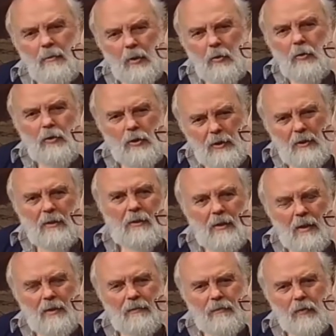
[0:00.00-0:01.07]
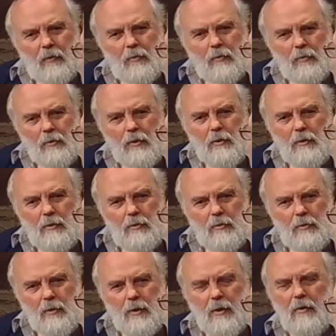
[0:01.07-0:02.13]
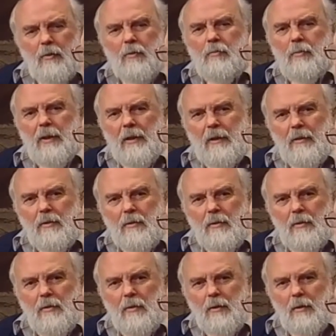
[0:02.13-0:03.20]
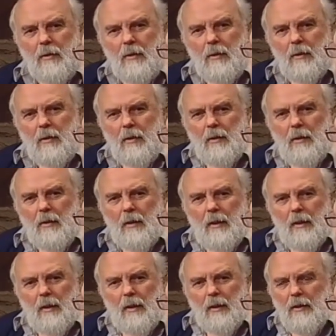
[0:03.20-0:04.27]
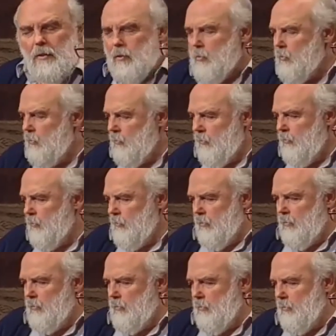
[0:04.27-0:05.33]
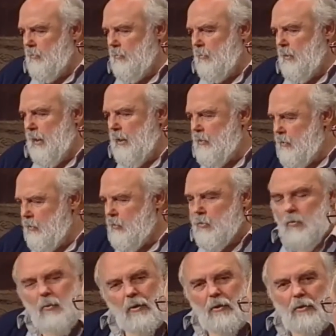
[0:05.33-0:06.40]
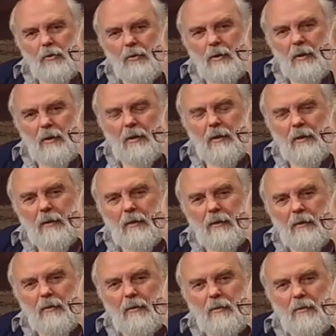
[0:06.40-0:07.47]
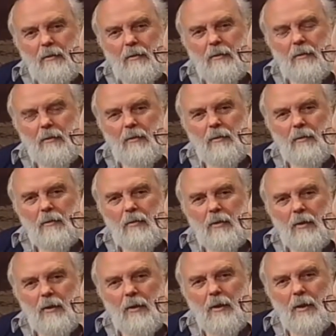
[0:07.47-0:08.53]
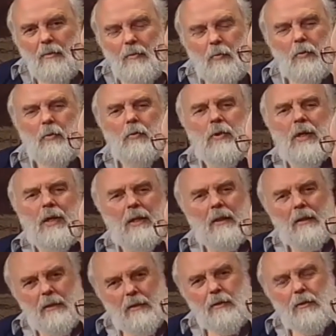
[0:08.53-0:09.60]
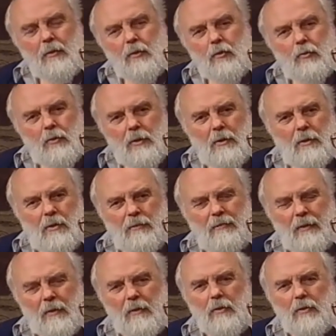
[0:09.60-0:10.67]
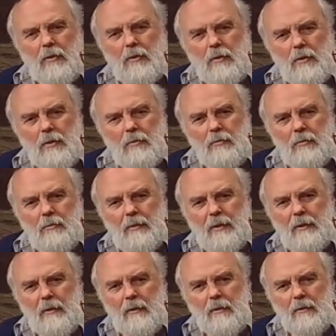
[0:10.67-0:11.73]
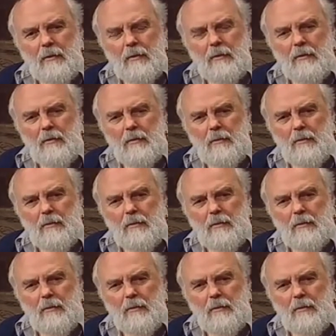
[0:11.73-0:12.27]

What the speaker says: because she did love you, she did try her best. And so, how do you squash the anger? I mean, when you were an adolescent, you did eventually rebel, yeah?